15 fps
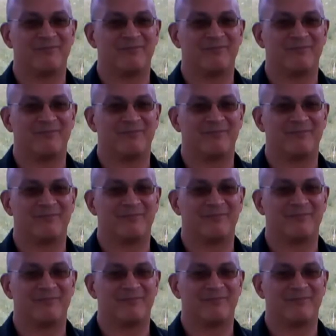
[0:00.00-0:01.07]

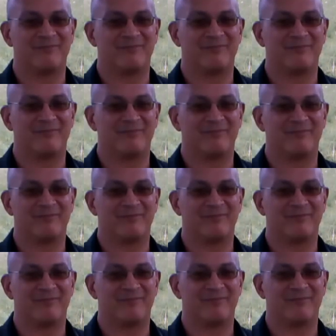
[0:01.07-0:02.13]

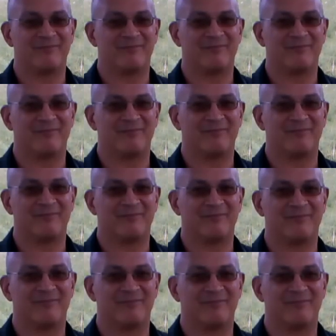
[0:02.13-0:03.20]

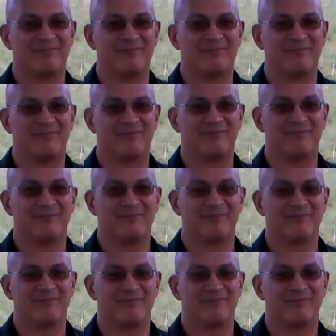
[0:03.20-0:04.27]

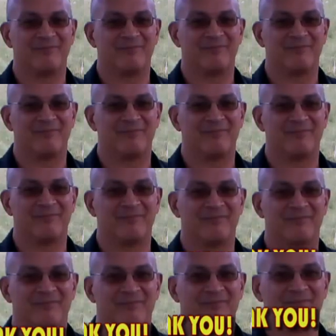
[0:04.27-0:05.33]

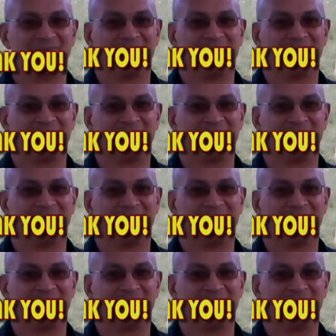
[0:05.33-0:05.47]
(silent)